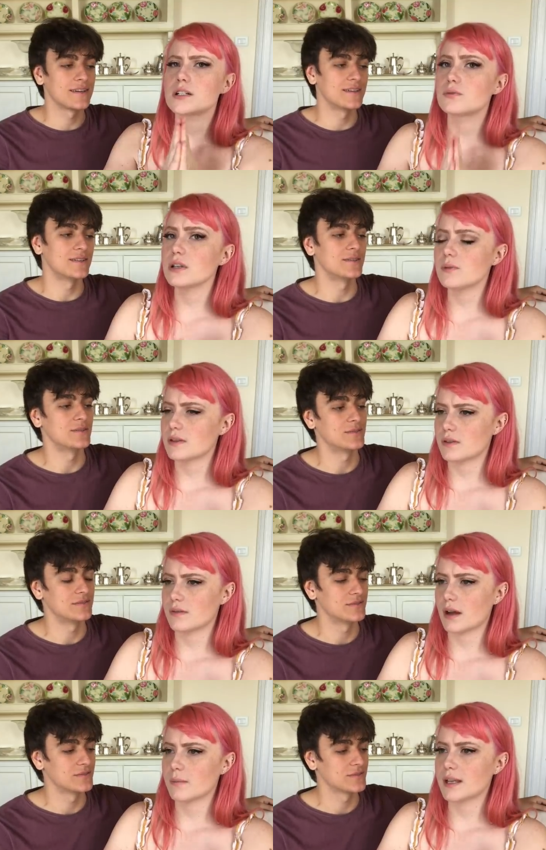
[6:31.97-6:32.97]
Speaker 1: agree with you
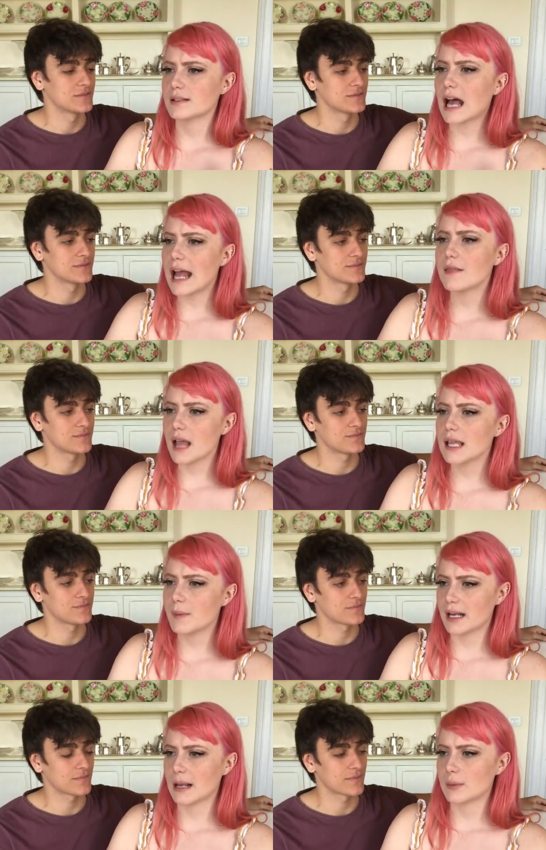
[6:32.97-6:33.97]
there because I like
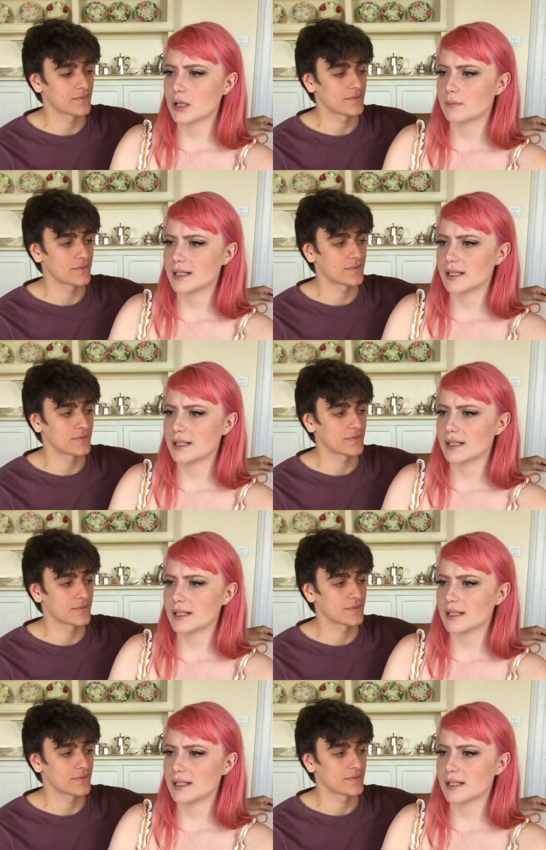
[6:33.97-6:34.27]
pineapple on